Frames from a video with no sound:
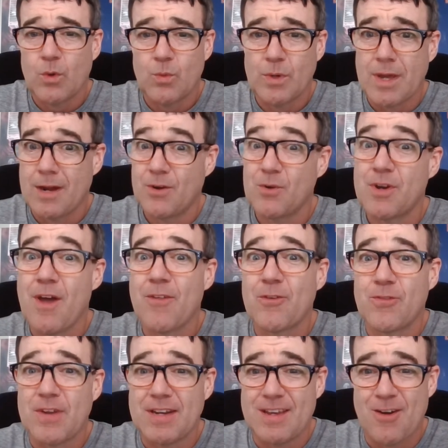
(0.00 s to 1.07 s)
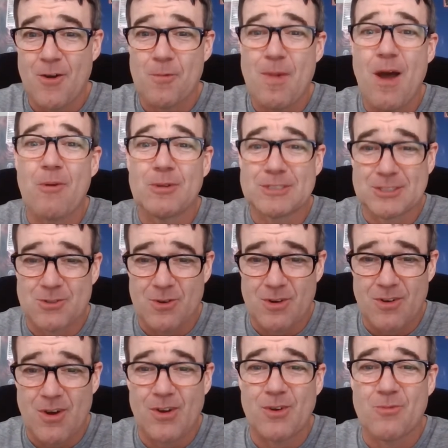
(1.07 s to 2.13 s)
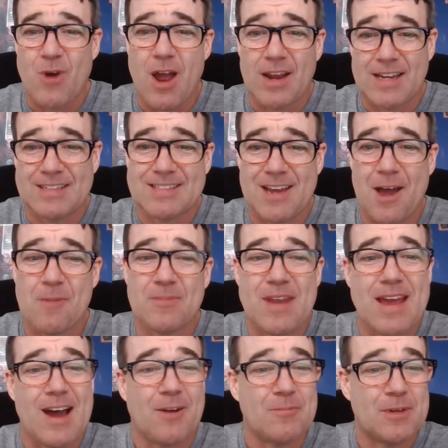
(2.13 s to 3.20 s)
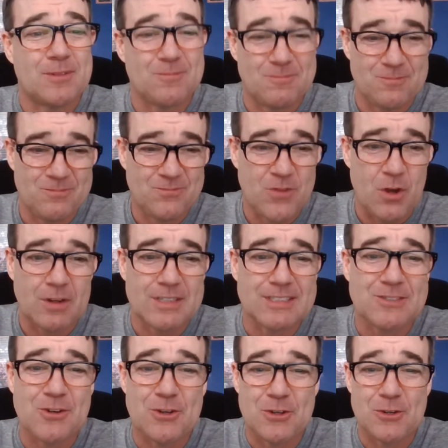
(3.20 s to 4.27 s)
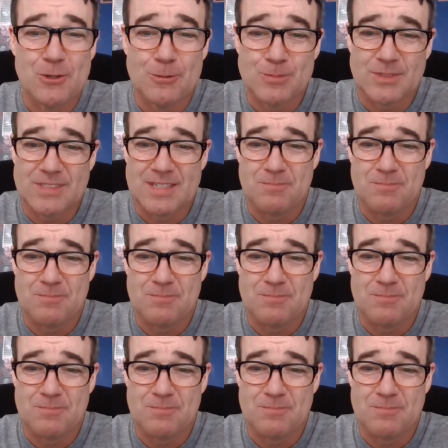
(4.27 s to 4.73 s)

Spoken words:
We got to do another video about what's going on Rocky Top now, but focused on hoops